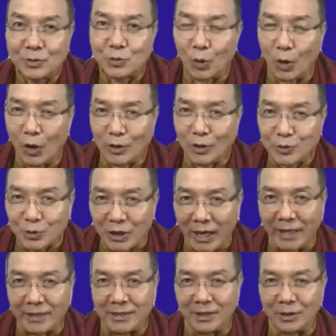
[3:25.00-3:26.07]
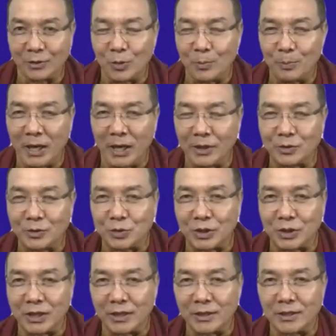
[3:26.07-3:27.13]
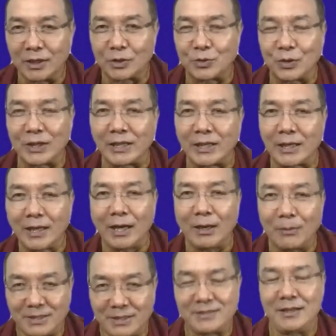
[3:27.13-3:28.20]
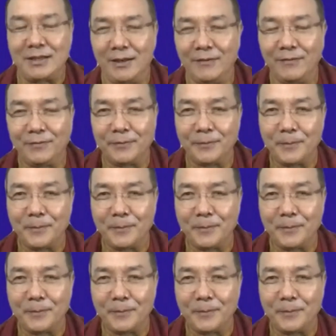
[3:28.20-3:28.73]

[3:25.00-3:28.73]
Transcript: all together, combined together to heal ourselves